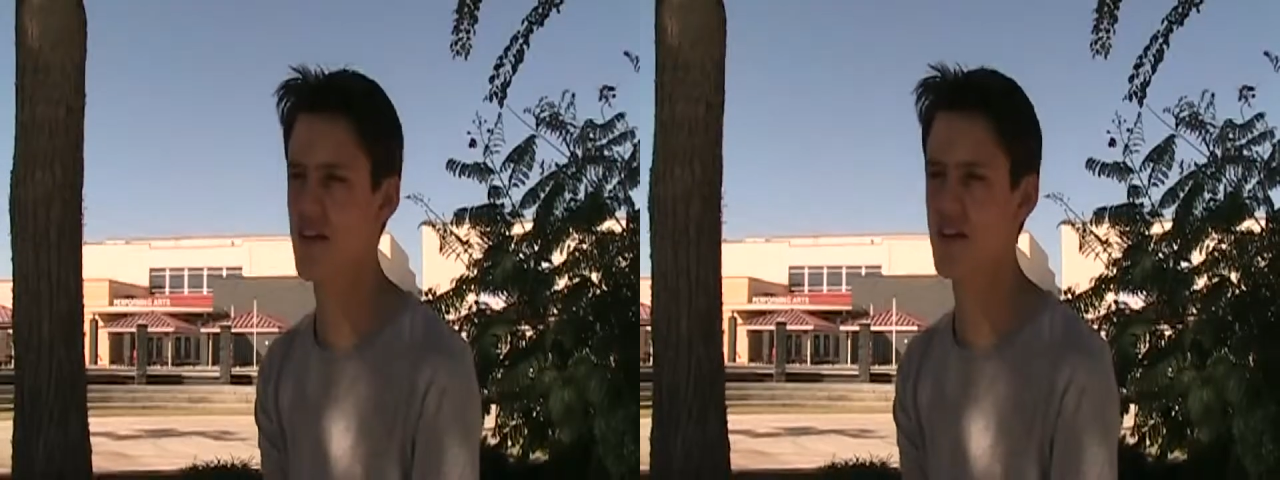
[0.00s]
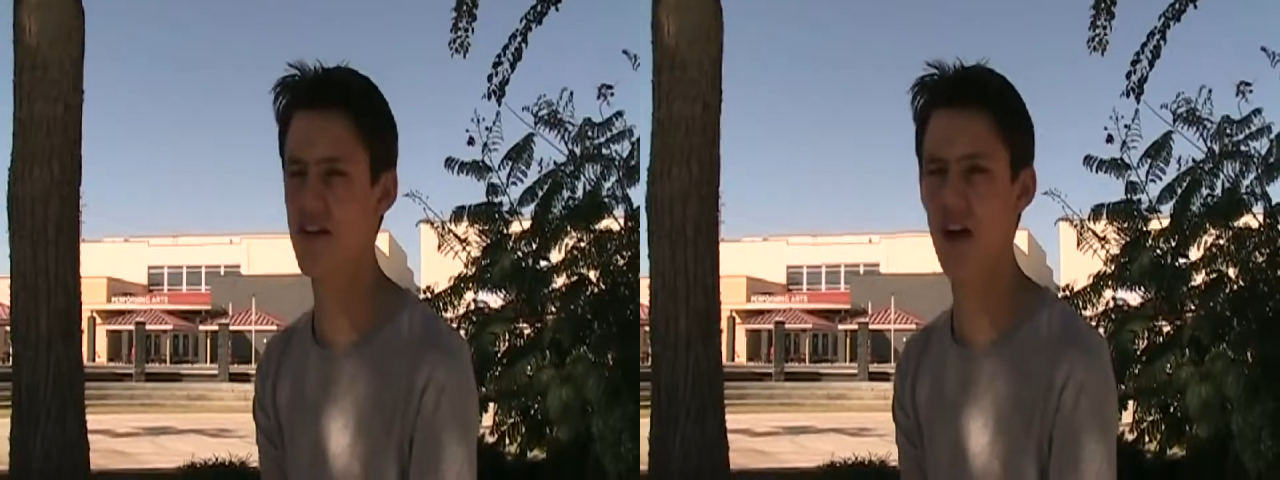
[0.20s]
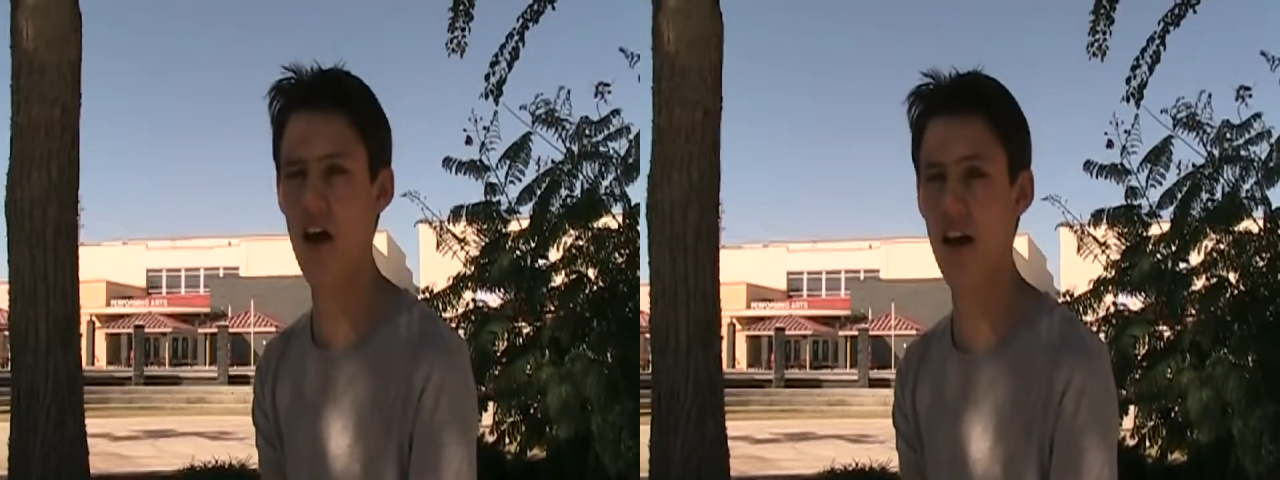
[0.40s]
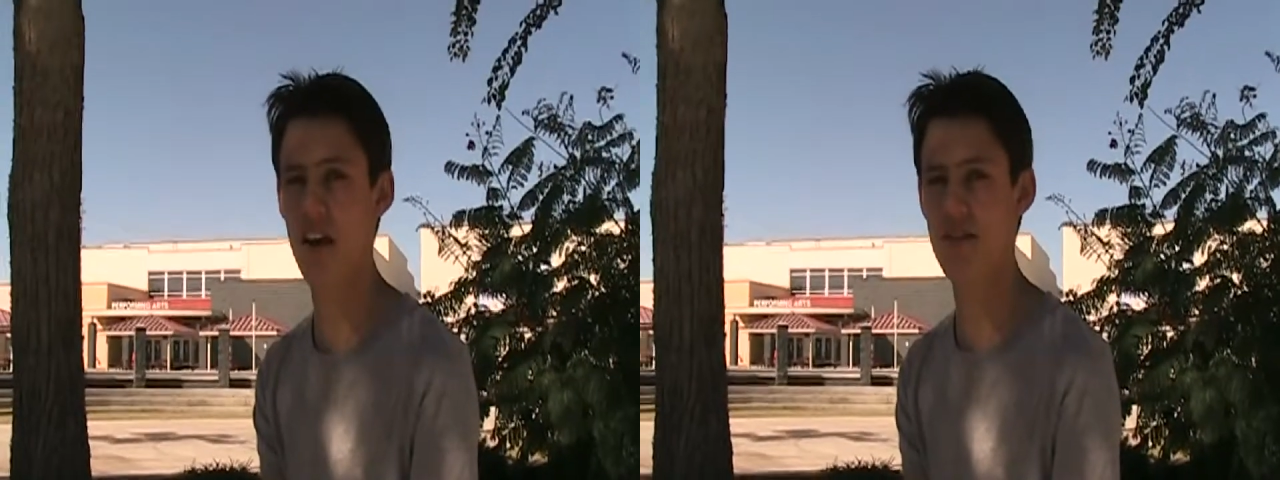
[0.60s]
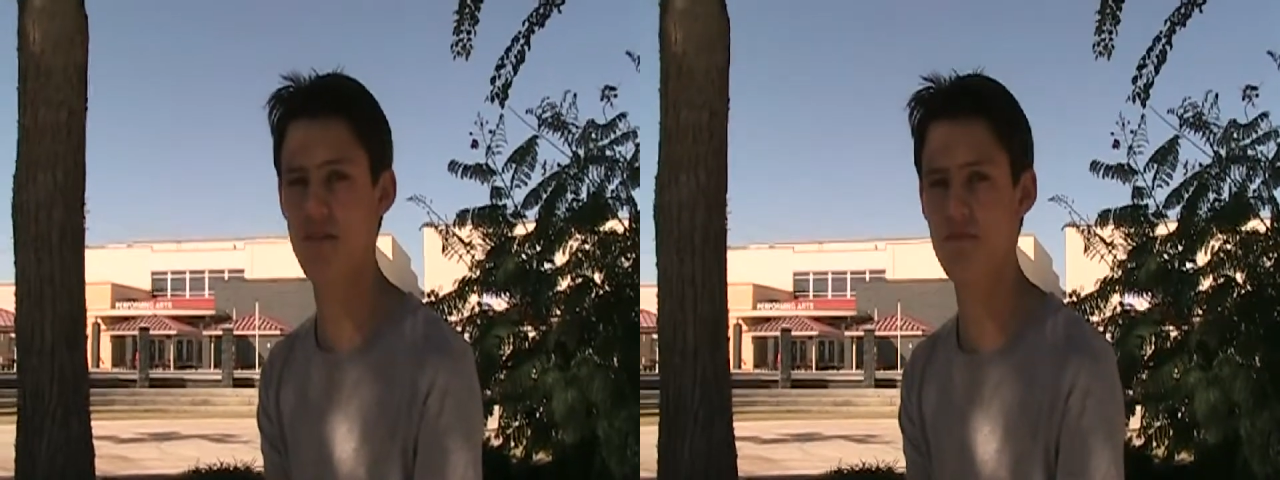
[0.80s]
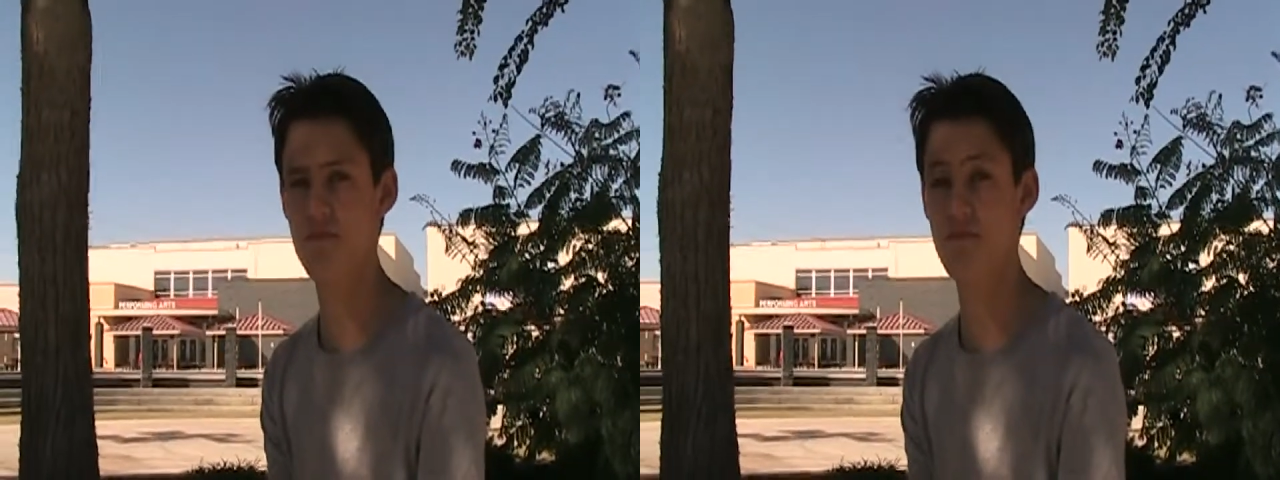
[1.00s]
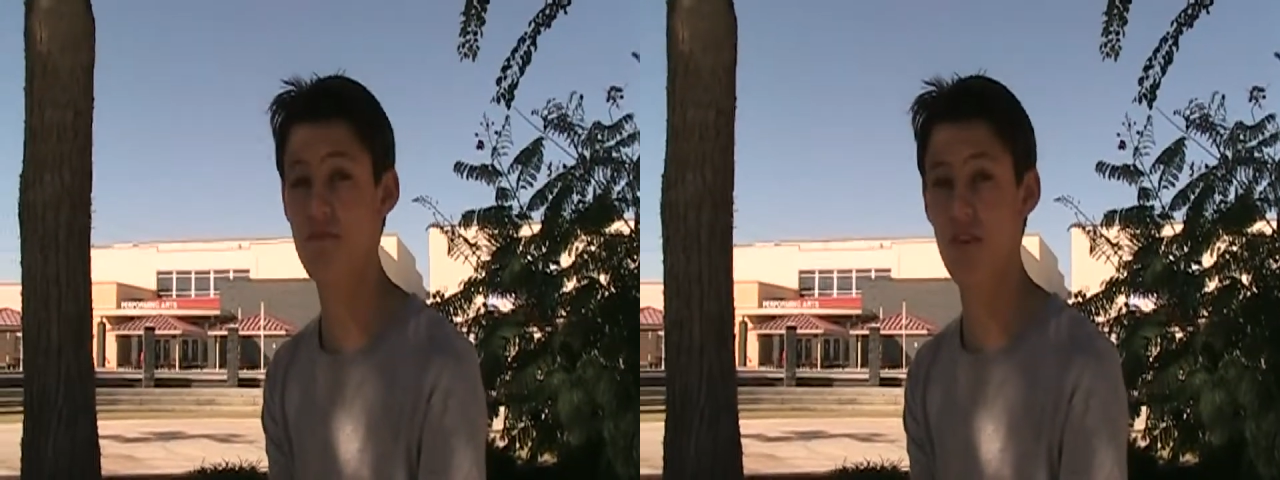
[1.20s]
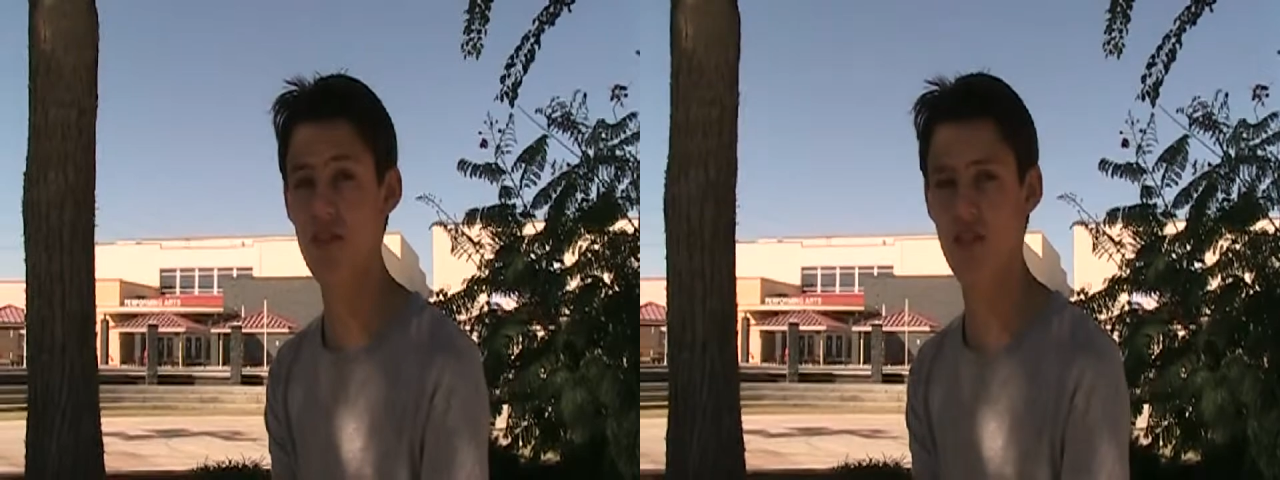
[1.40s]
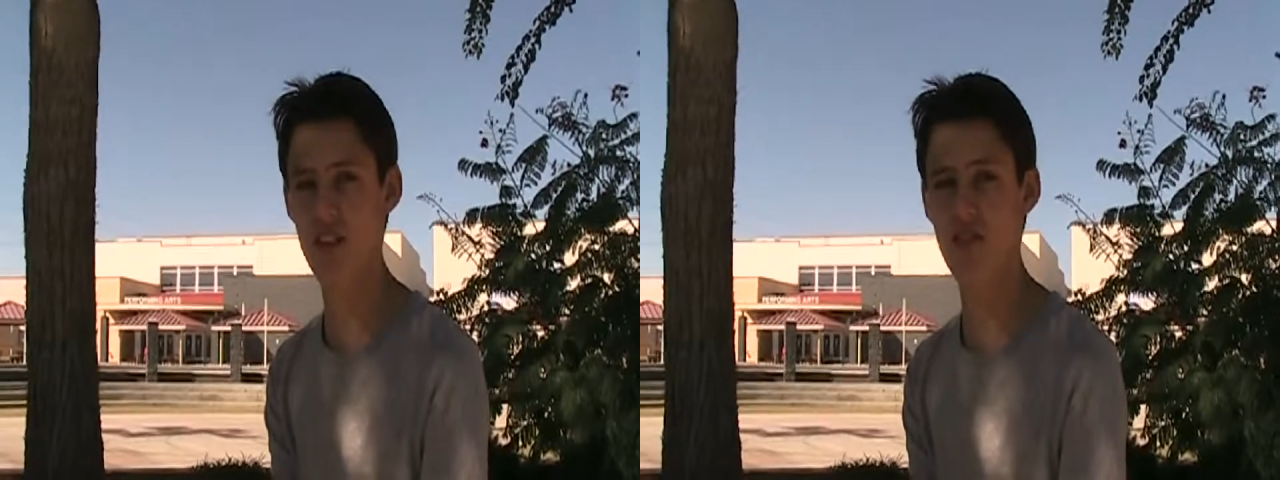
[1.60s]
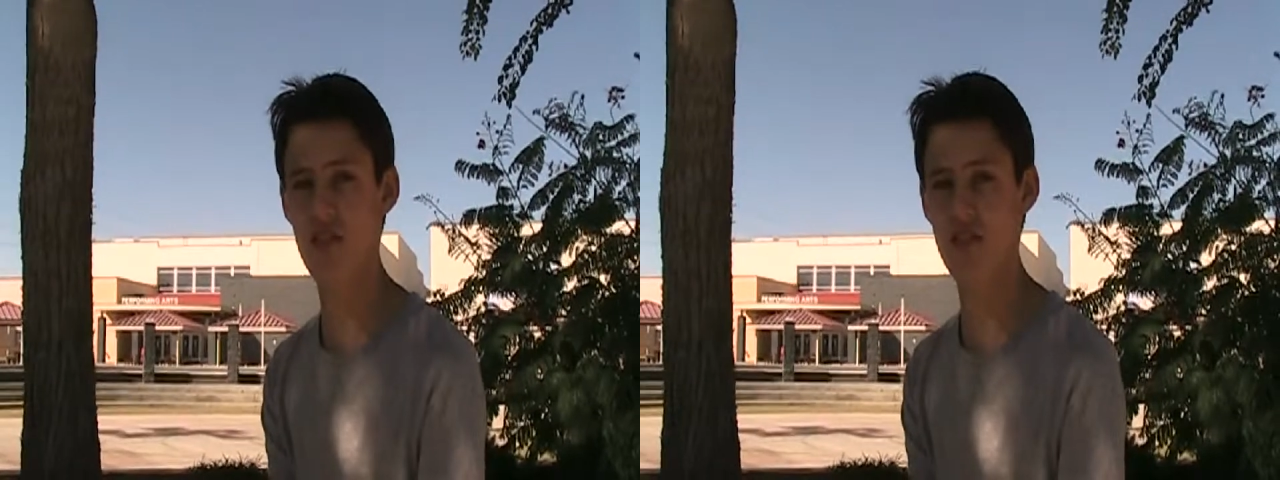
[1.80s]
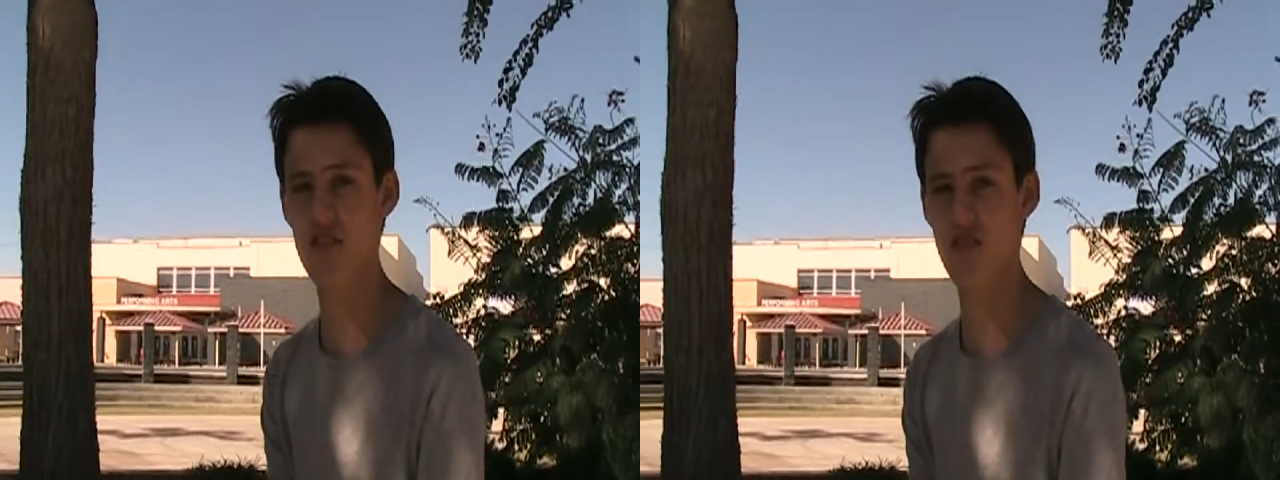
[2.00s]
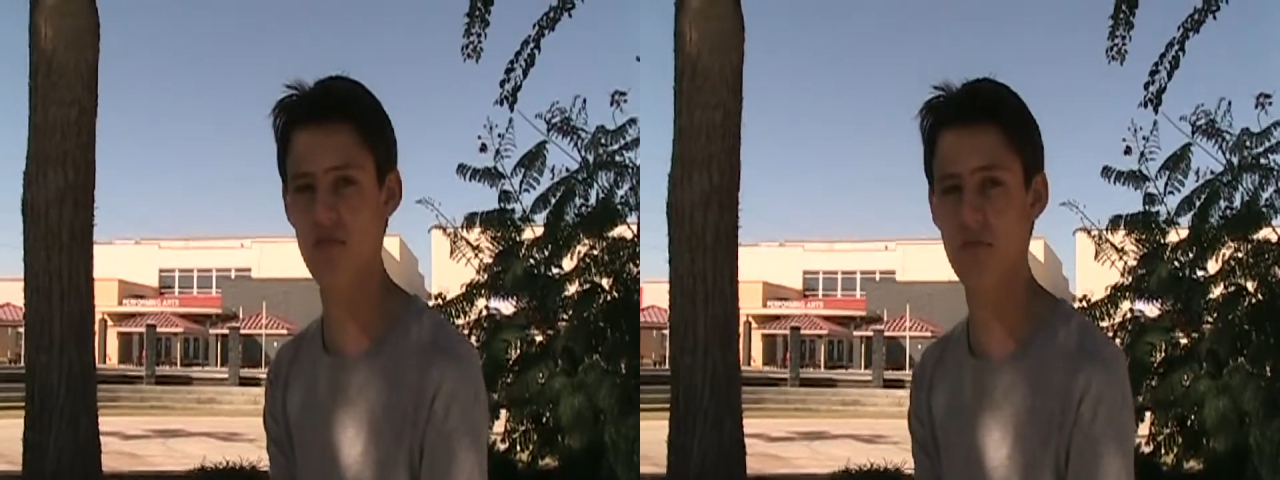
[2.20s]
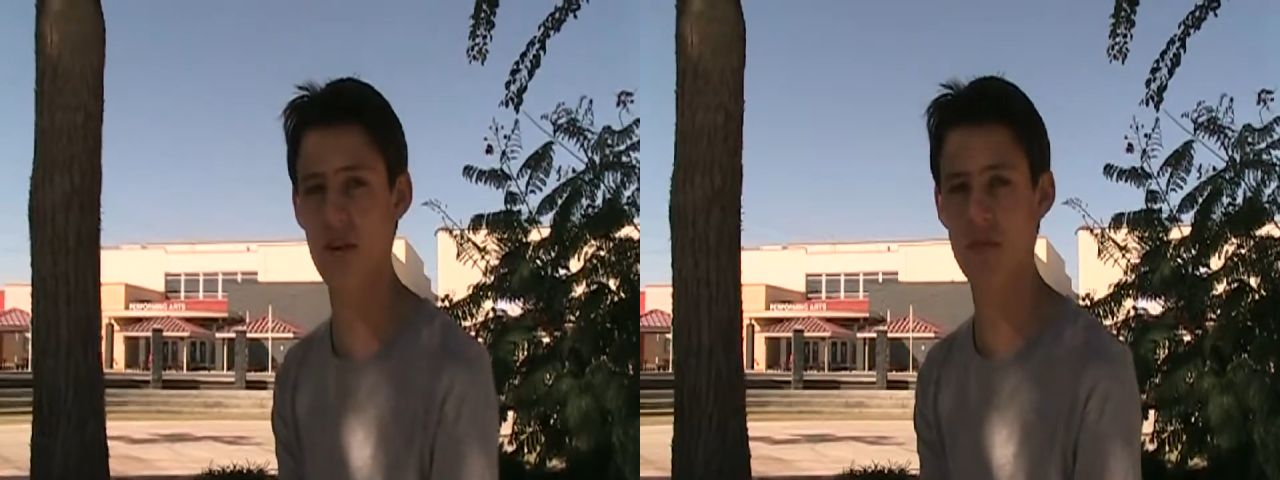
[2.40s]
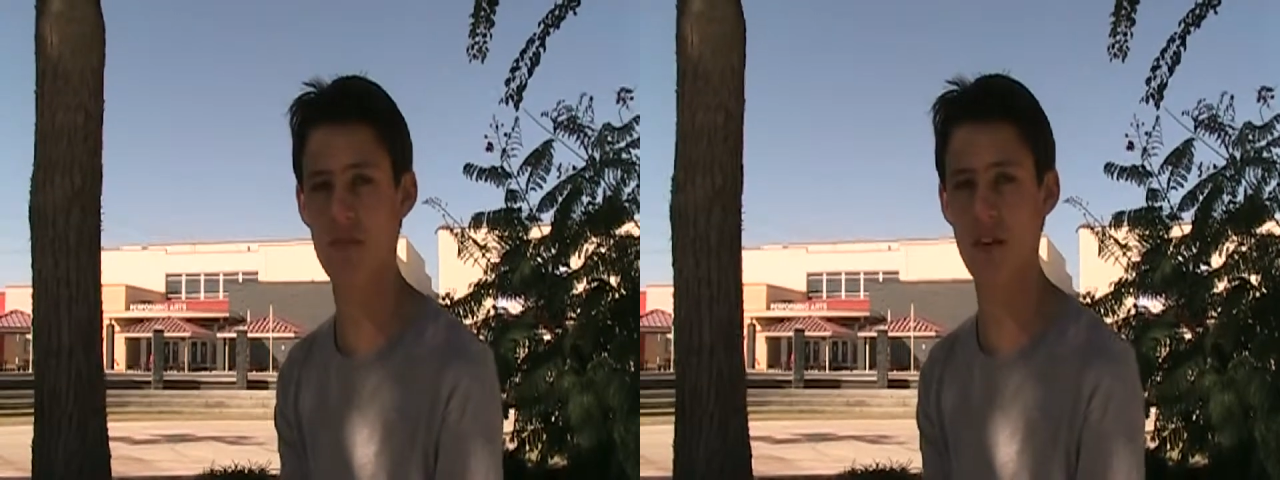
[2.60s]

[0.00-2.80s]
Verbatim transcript: He denied it. I think it's because he knows something about the